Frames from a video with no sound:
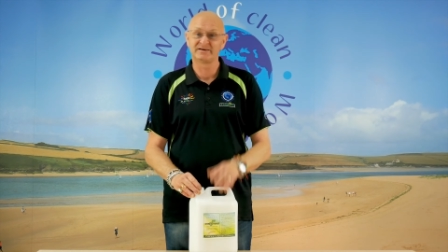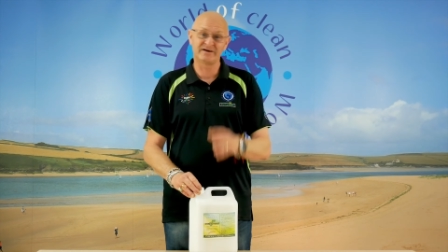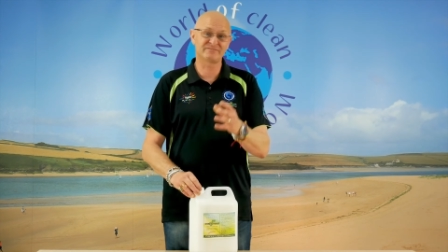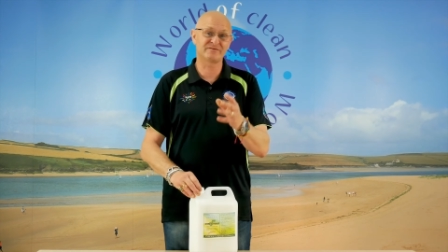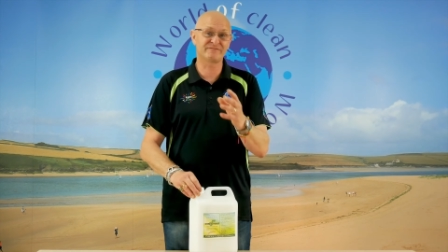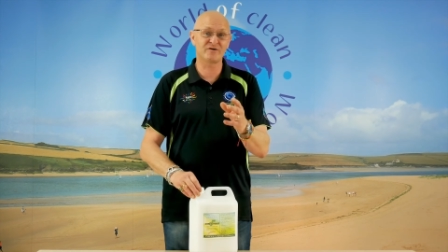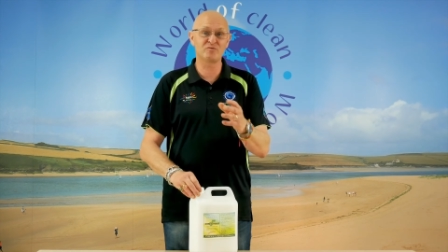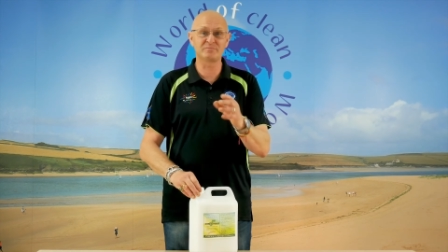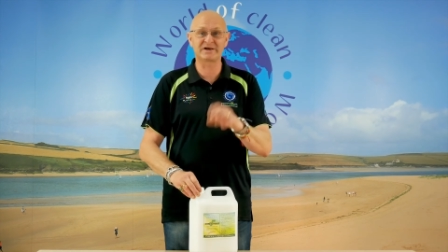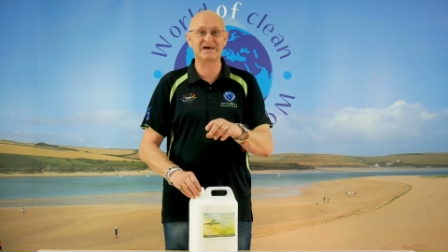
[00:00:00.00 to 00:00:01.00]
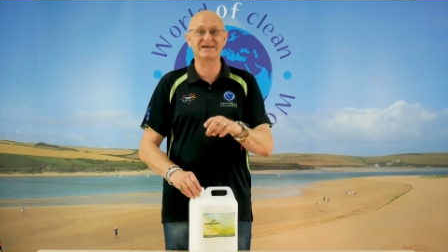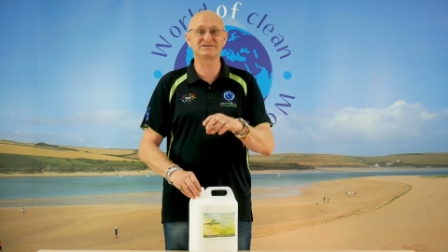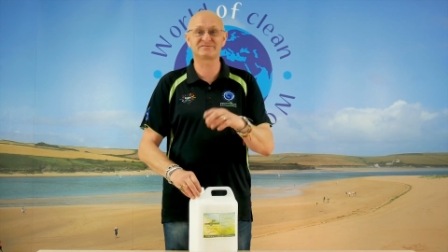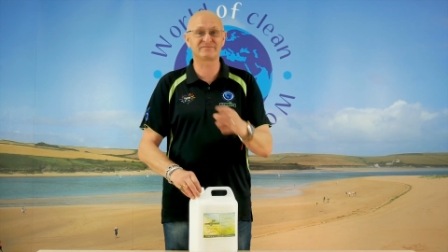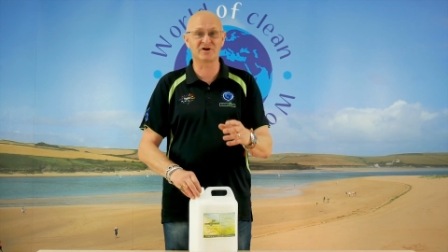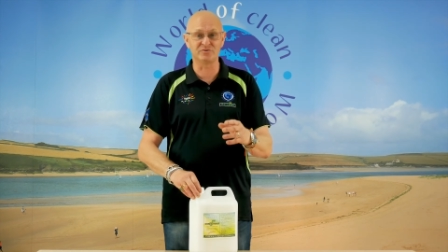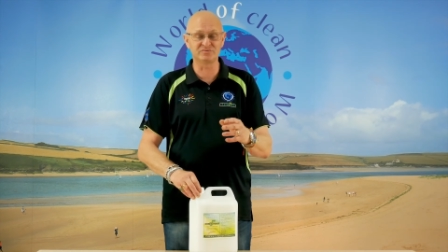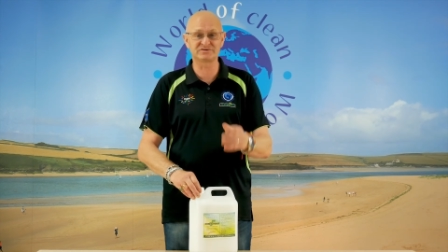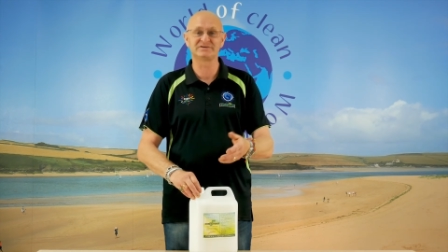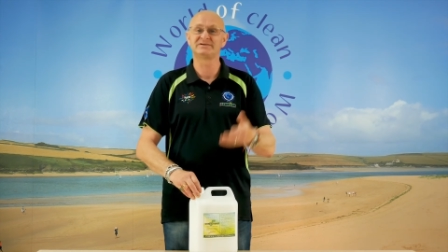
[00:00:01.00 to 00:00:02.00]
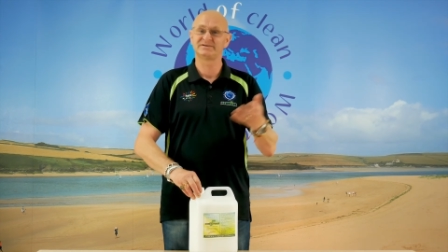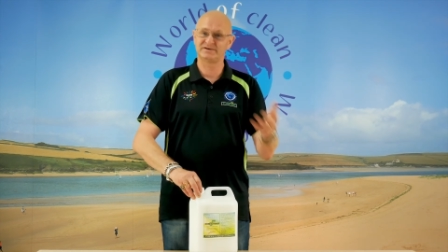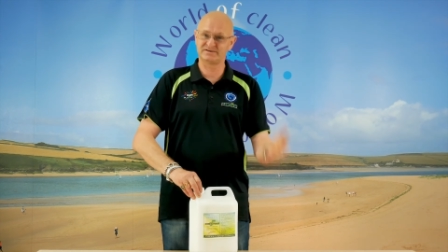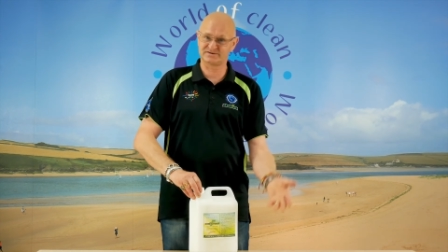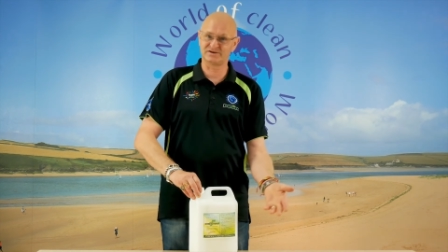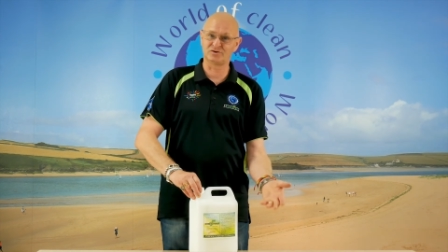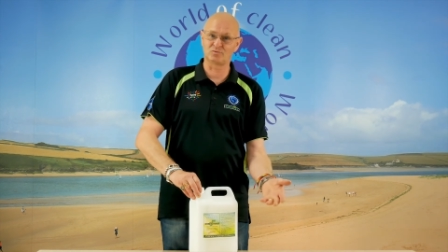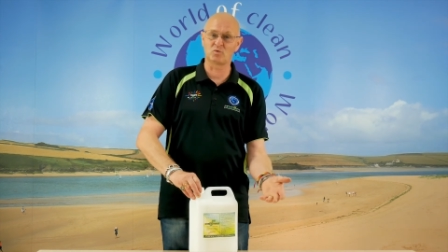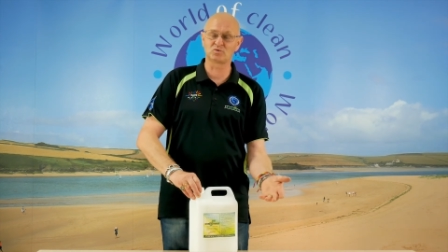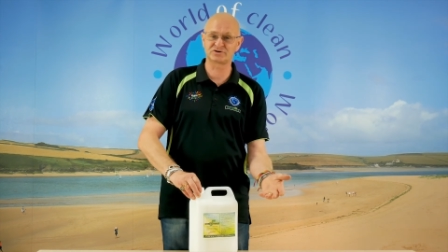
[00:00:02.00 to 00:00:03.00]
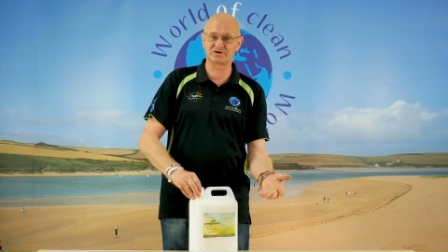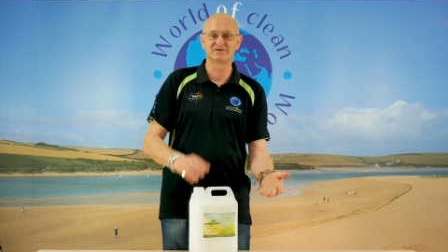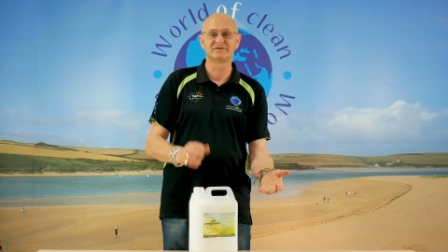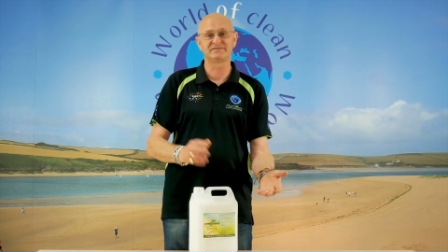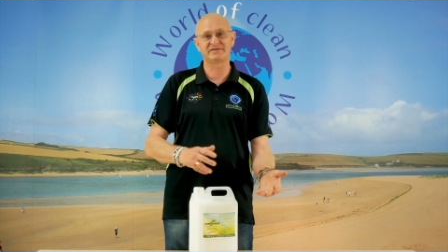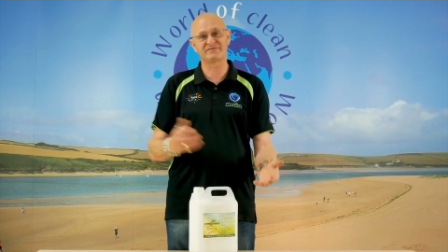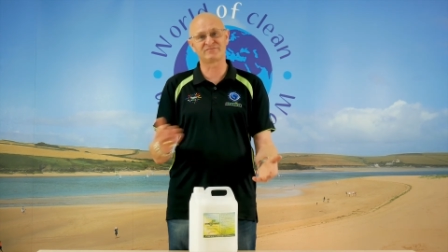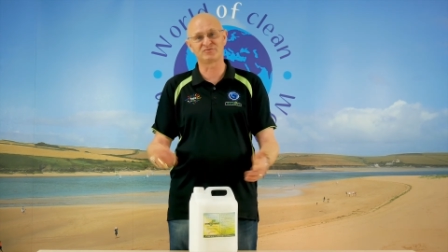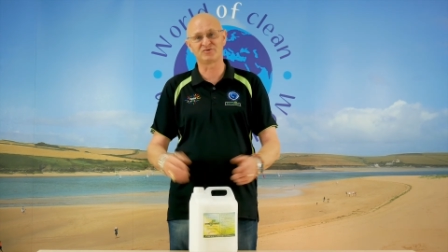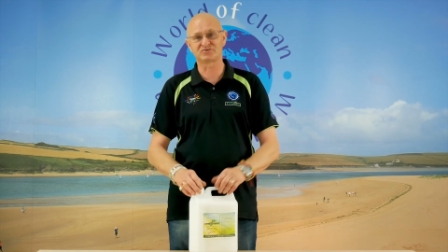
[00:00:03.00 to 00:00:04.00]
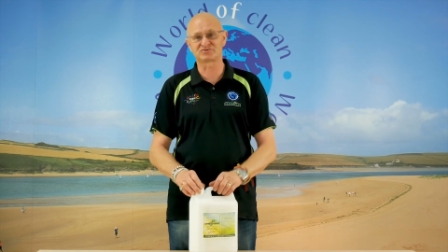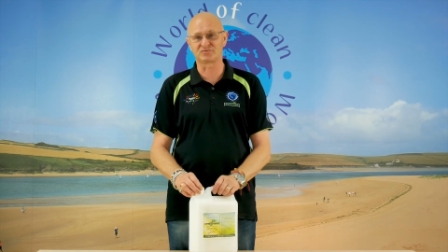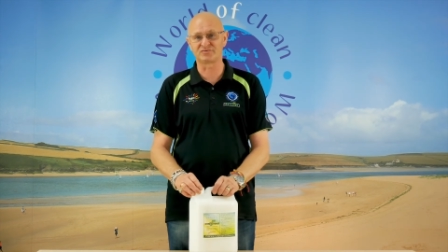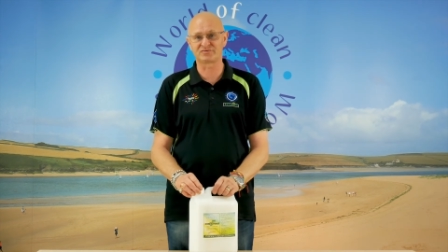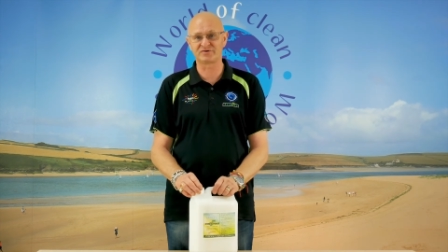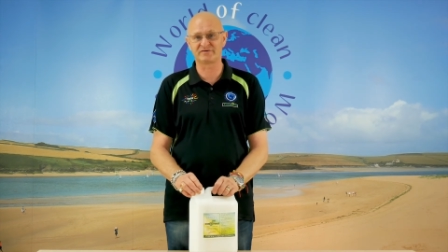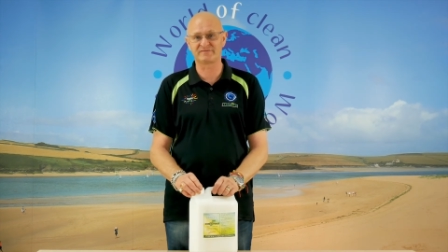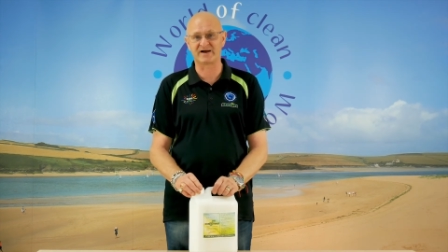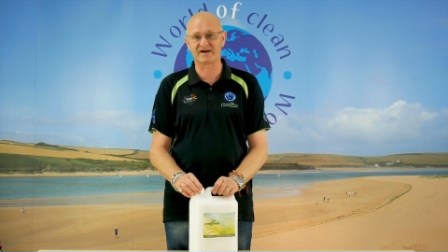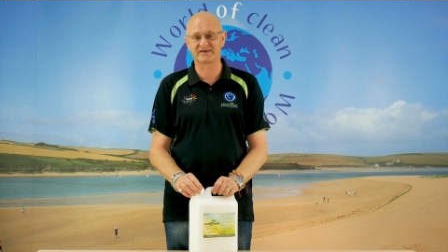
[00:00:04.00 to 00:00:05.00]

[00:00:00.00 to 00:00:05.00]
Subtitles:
If the foam can't float, it's in the water, therefore not drawn through your vac.